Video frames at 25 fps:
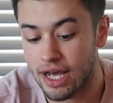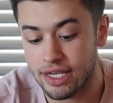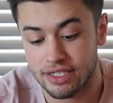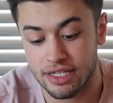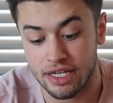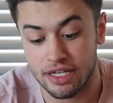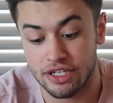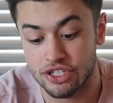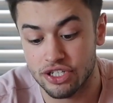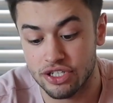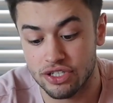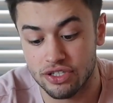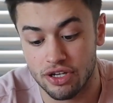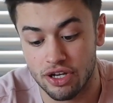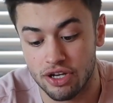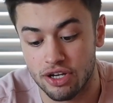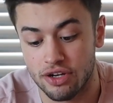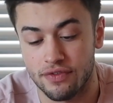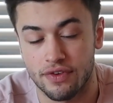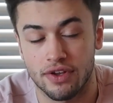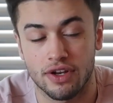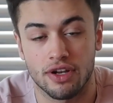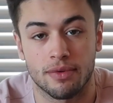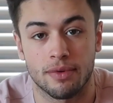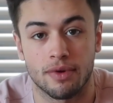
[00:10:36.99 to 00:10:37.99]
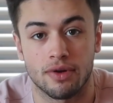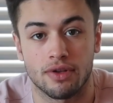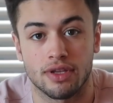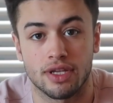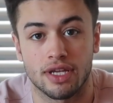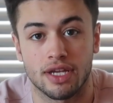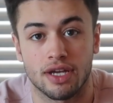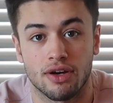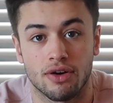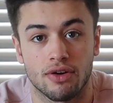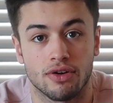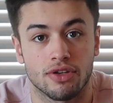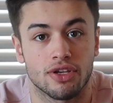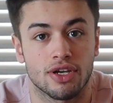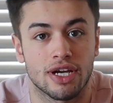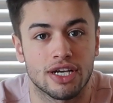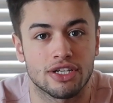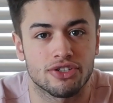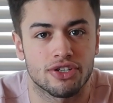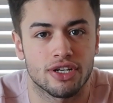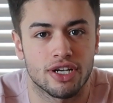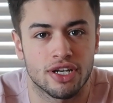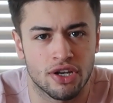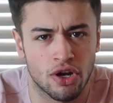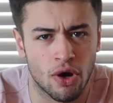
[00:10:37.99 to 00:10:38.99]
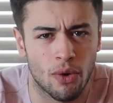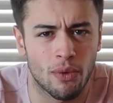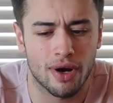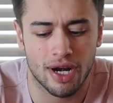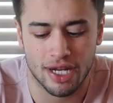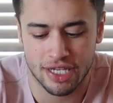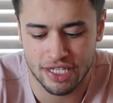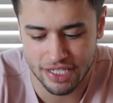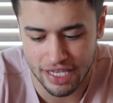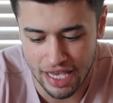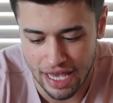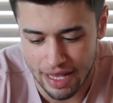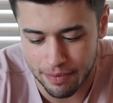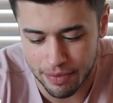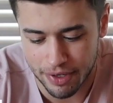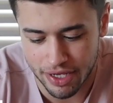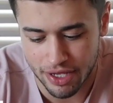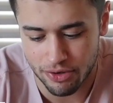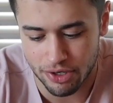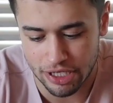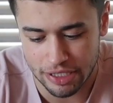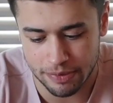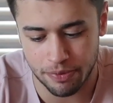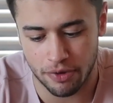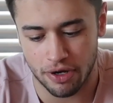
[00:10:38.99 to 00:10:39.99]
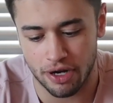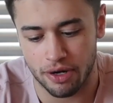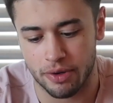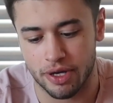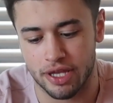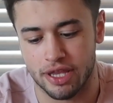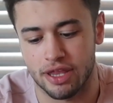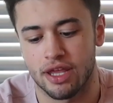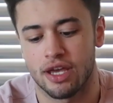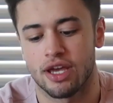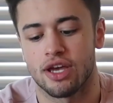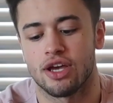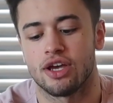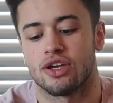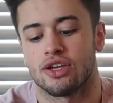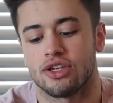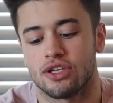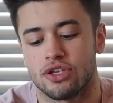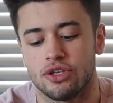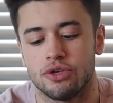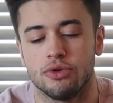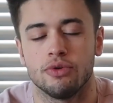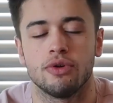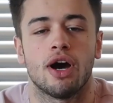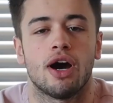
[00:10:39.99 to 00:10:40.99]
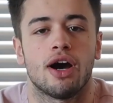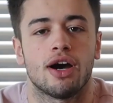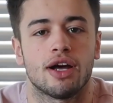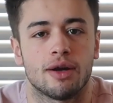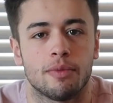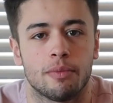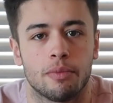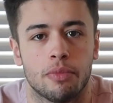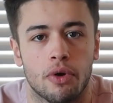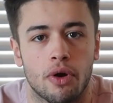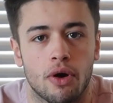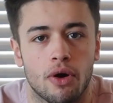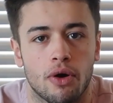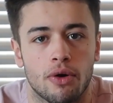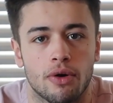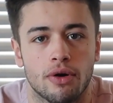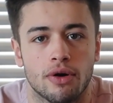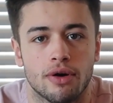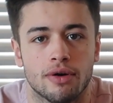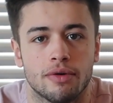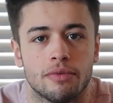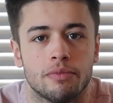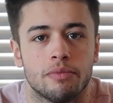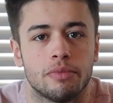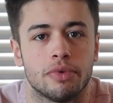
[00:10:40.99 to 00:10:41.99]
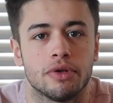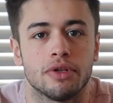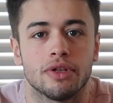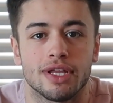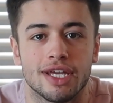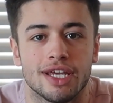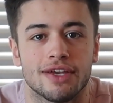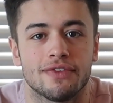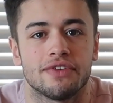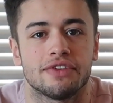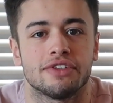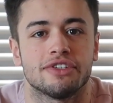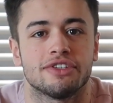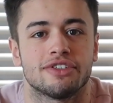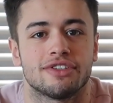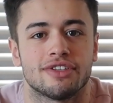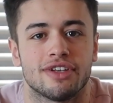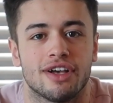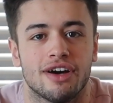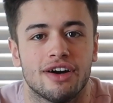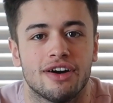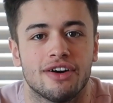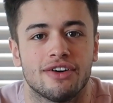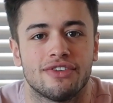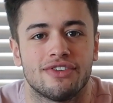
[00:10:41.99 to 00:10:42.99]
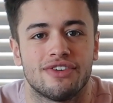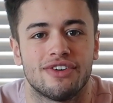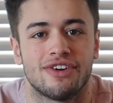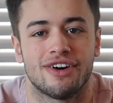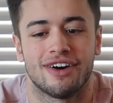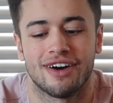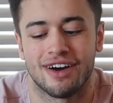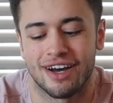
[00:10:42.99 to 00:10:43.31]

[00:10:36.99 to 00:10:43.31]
I said, just saw your video about Leo. You guys already know what I said, but he responded with, you got it, bro. Believe in yourself.